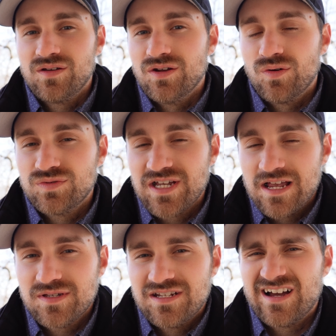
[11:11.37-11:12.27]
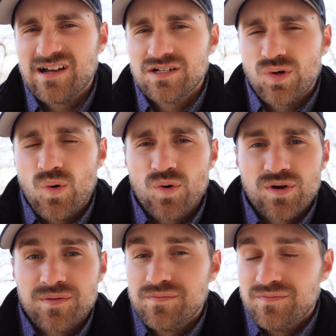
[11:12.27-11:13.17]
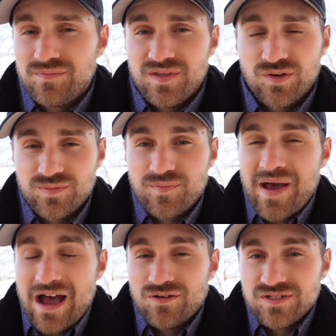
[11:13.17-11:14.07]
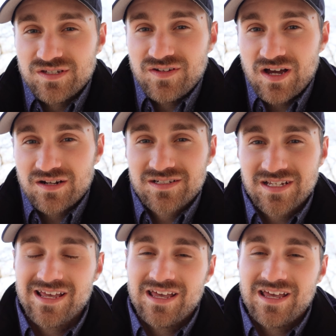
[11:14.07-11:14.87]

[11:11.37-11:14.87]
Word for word: you know, types of dogs or, you know, pounds of dogs.